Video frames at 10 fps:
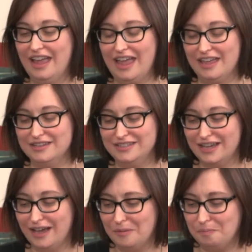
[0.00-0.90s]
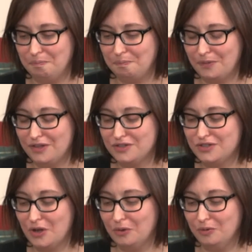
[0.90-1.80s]
And
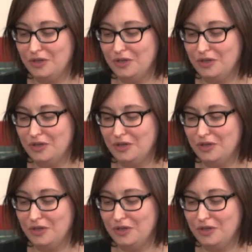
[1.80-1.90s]
so,